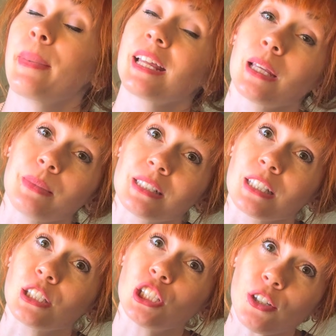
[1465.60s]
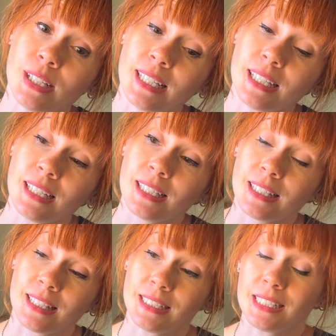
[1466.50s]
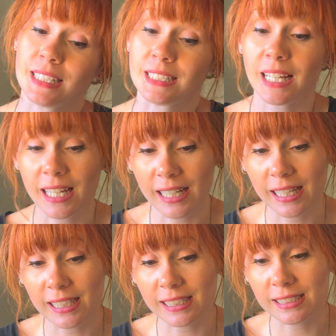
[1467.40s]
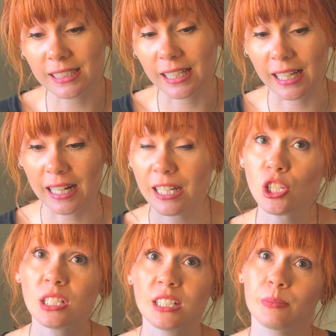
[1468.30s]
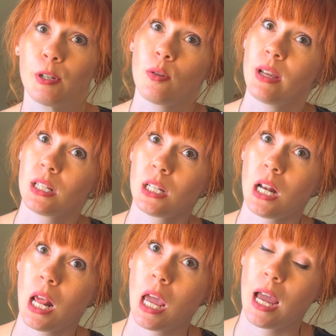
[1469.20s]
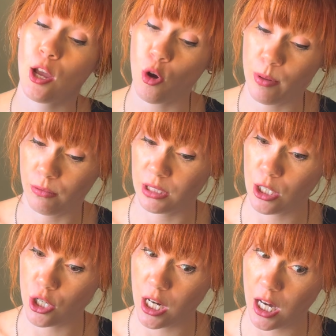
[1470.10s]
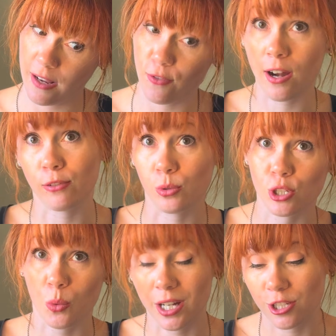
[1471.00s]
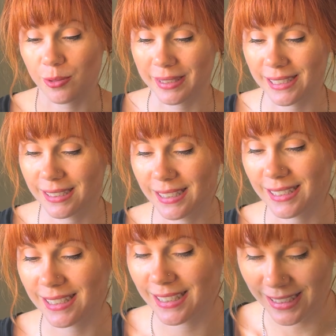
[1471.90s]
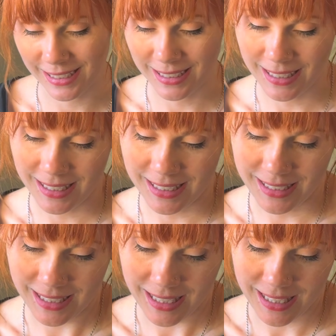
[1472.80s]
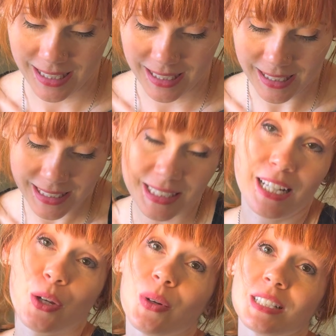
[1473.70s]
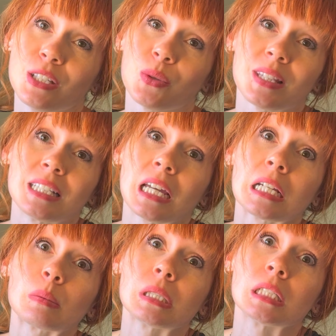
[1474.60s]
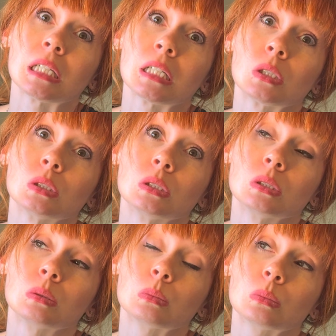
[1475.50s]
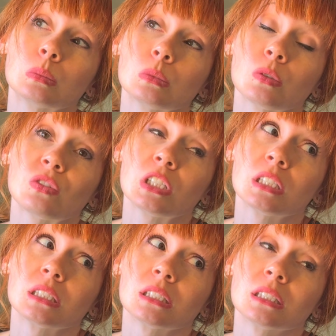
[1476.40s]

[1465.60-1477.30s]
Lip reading: My name is Kachiri. This is The Secondhand, and I just experimented today. I hope it was entertaining for everyone to watch. At least I know what to do with the Dynabeat now, hopefully.